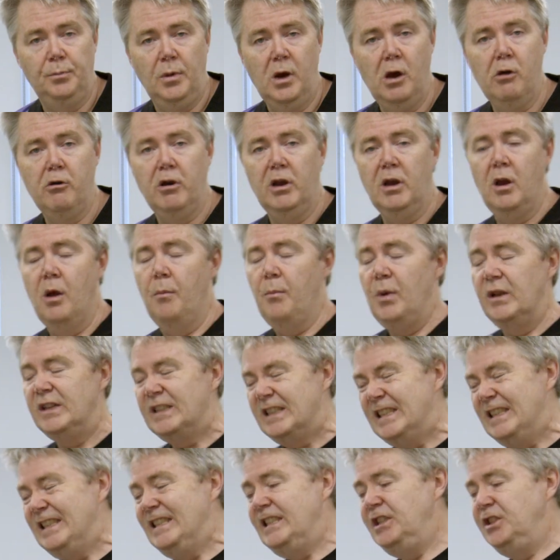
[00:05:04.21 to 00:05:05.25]
period. But
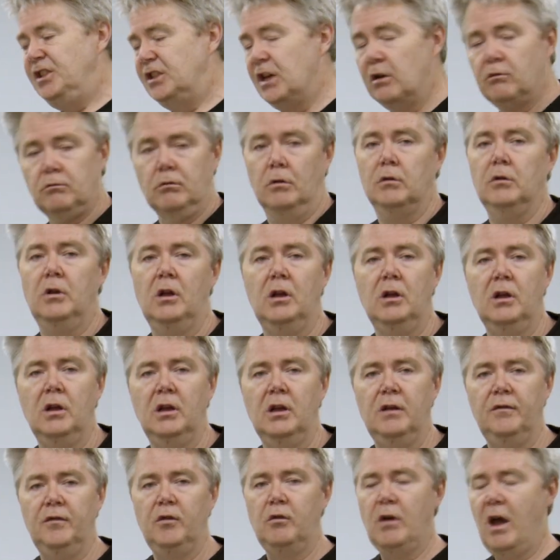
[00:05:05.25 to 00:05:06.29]
in general,
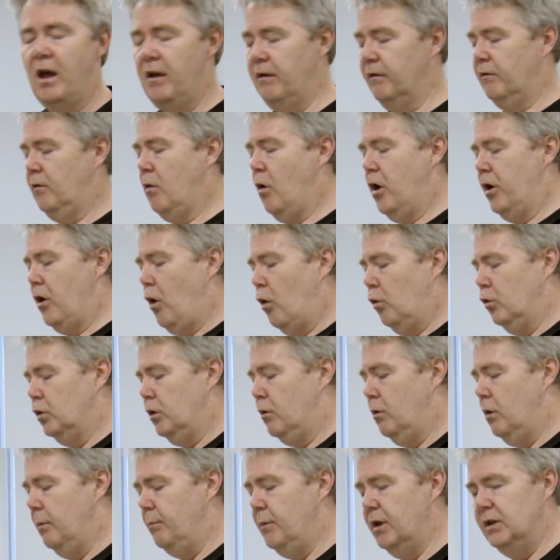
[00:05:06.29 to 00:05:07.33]
if you have quite old
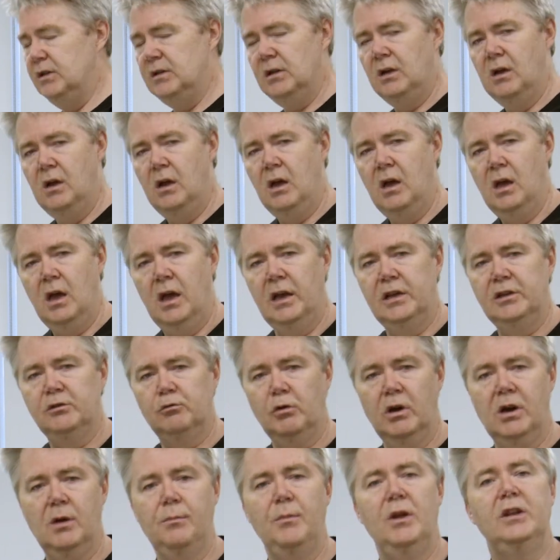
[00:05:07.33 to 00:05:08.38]
equipment, it is
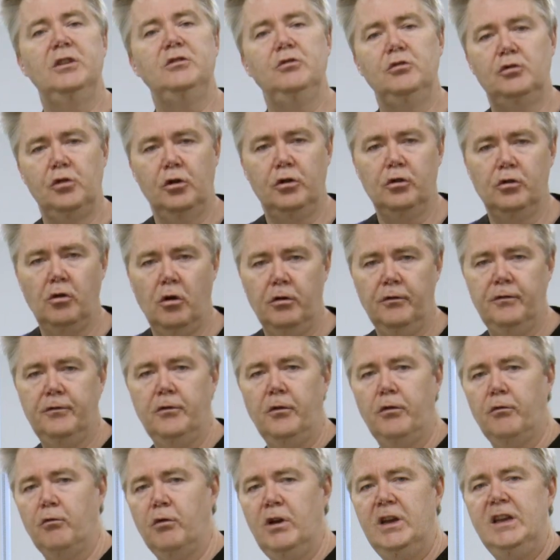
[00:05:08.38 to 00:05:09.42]
recommended you turn it on
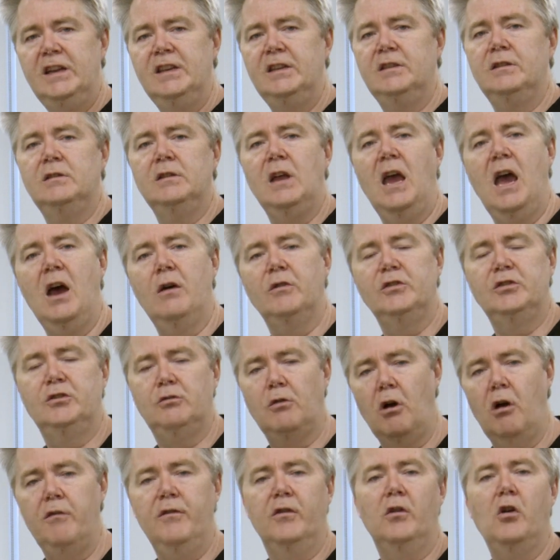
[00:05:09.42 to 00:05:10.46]
for 3 hours
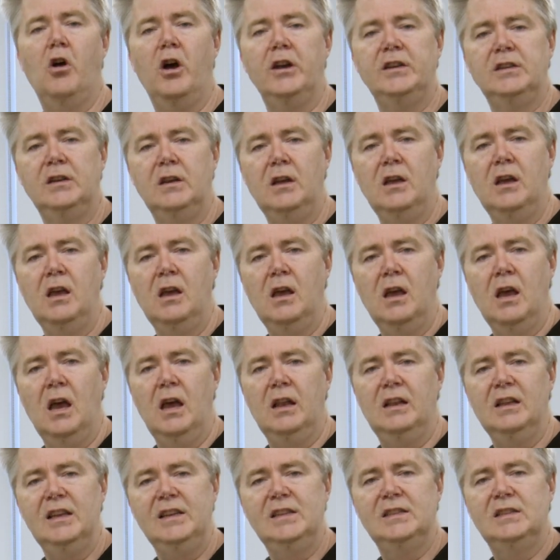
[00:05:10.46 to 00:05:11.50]
to overnight
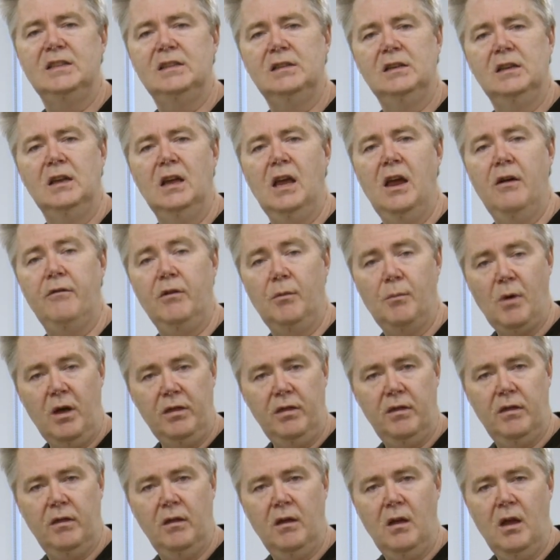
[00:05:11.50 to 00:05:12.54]
at least every
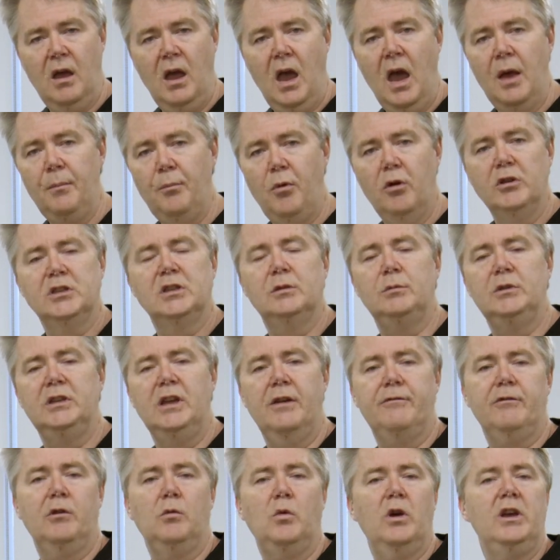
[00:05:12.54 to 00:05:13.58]
month, and possibly
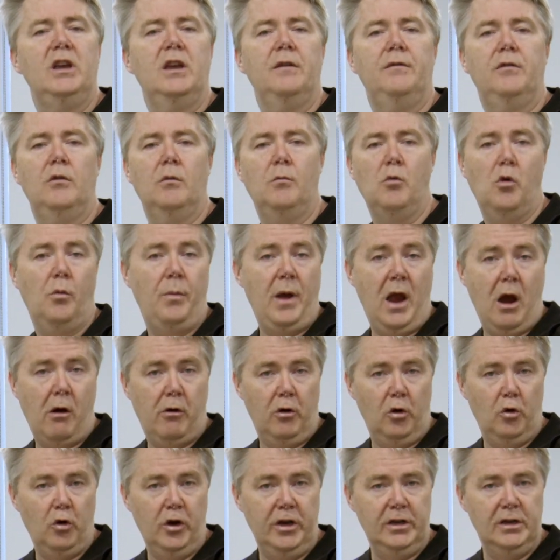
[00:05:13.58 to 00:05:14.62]
every week if you're more
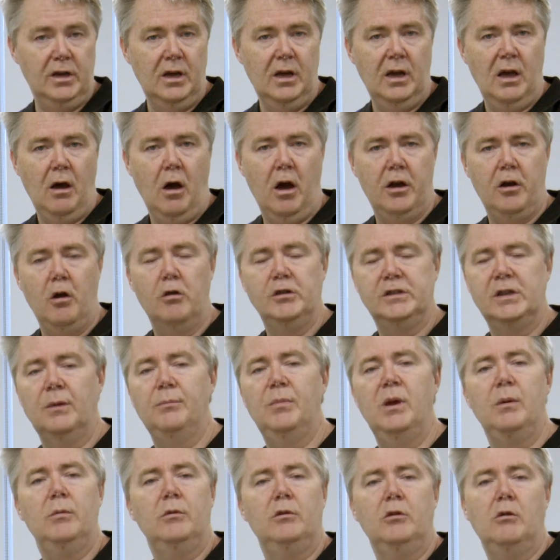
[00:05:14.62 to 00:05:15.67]
paranoid. I know some
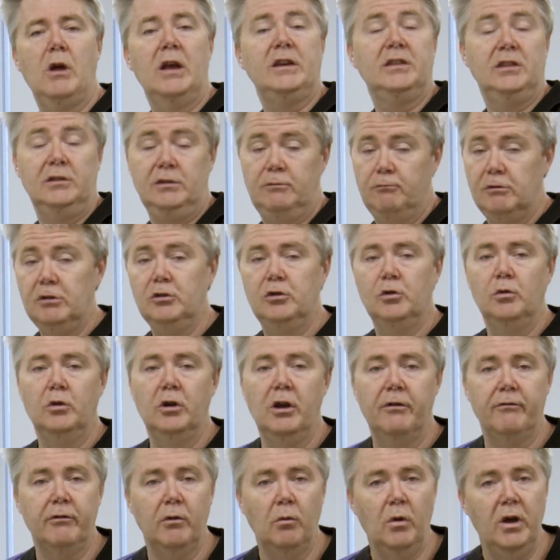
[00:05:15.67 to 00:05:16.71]
people who actually will do
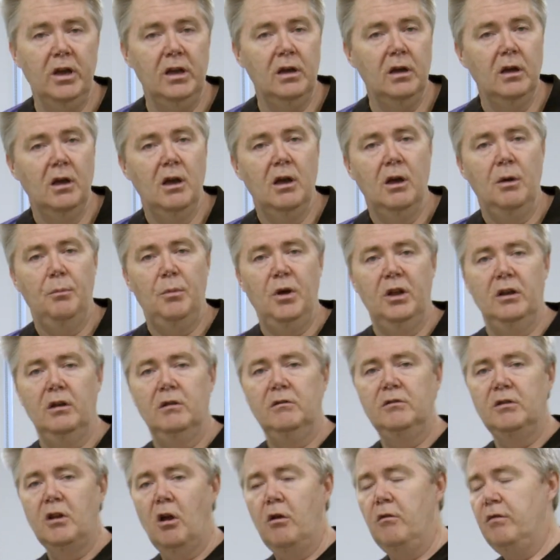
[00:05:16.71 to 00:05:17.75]
it every week, but
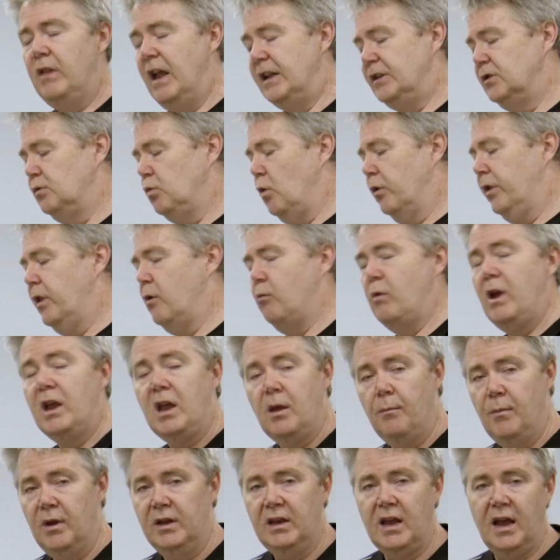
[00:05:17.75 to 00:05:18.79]
that's what the
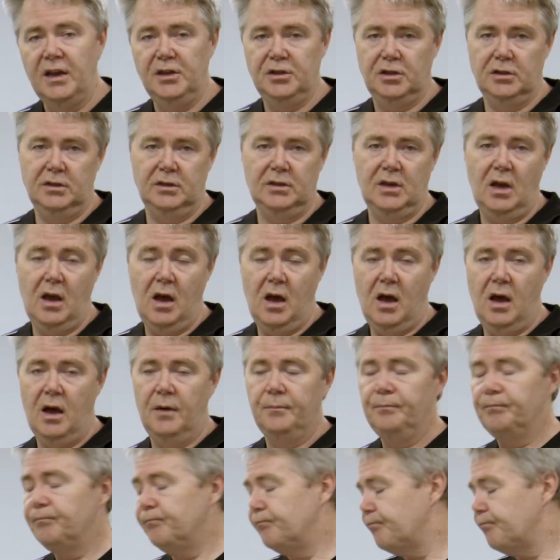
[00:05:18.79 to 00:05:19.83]
recommendations are.